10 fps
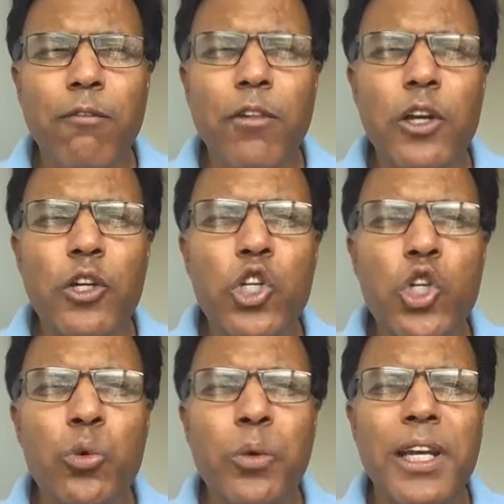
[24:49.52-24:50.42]
will
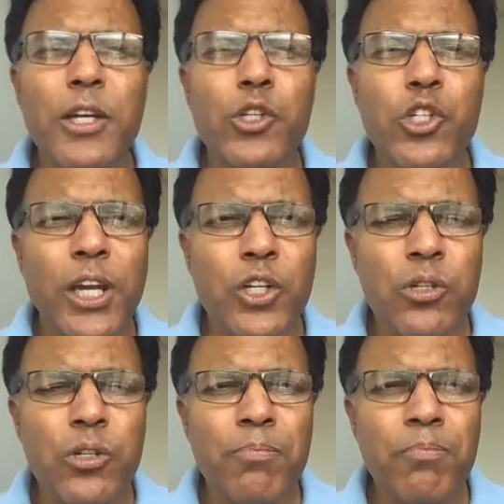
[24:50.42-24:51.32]
surely
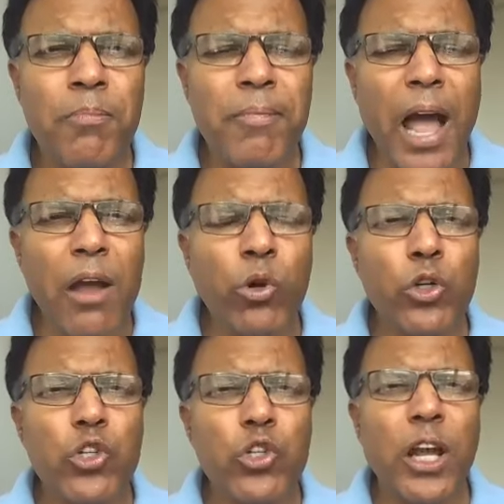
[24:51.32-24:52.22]
change. I
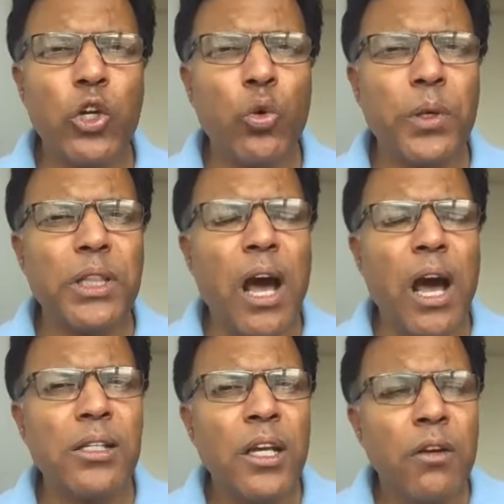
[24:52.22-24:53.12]
want to share you with
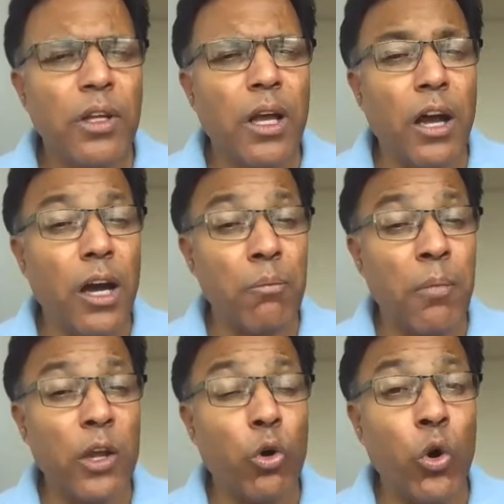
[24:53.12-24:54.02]
our with, uh, uh,
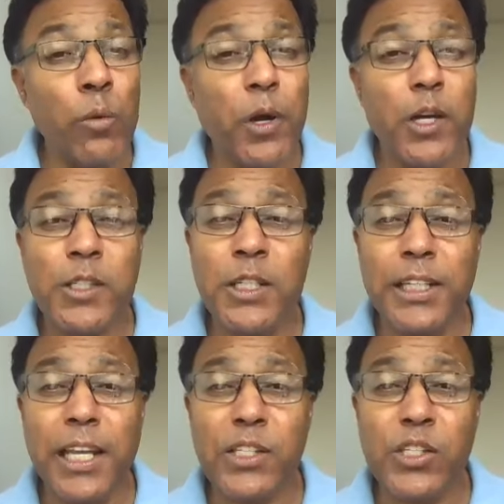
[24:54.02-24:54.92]
my own personal
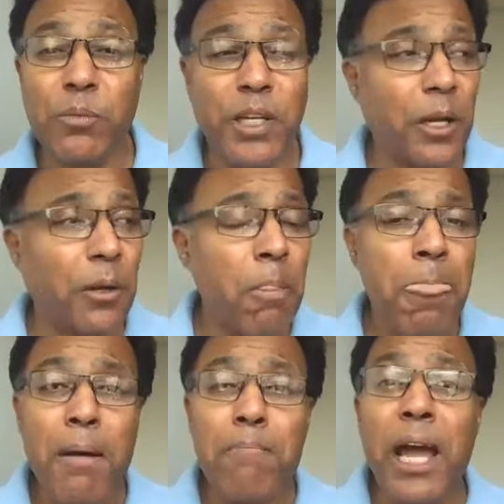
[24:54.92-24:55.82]
testimony.
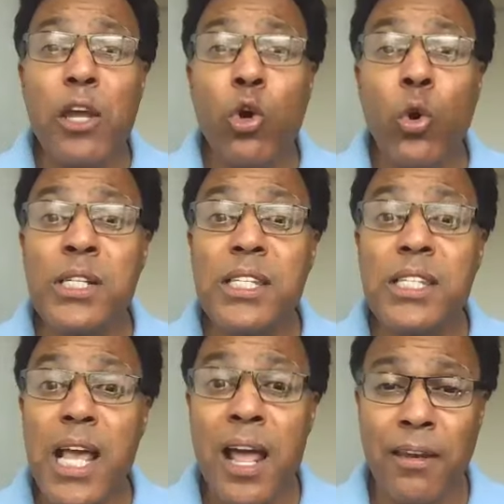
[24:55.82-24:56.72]
My own
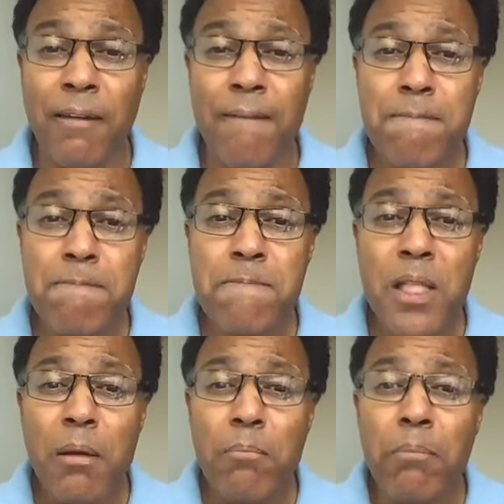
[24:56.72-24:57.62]
son,
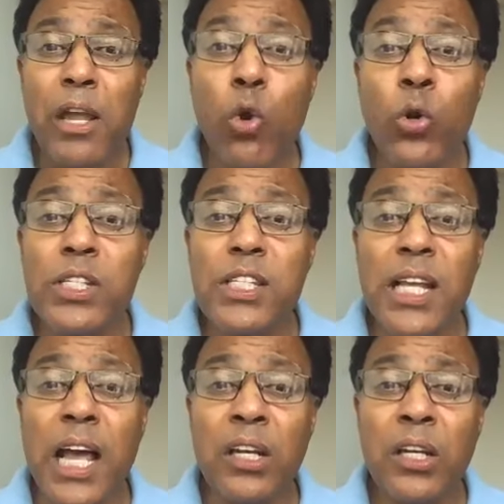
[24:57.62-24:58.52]
my own
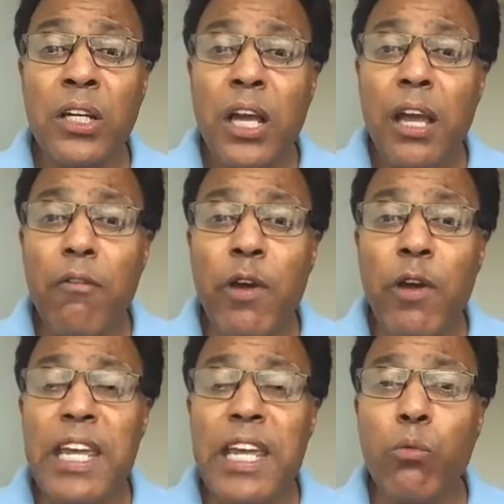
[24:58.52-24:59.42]
son,
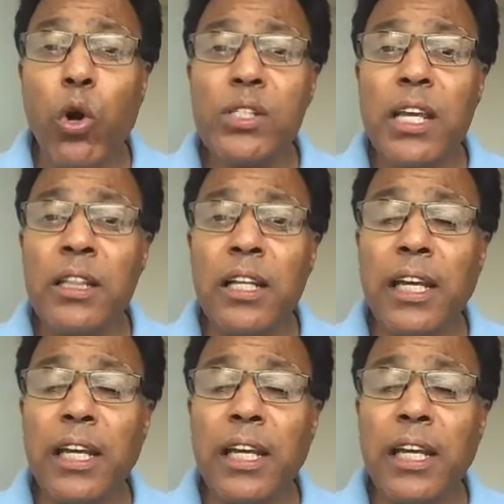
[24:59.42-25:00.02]
when he was in the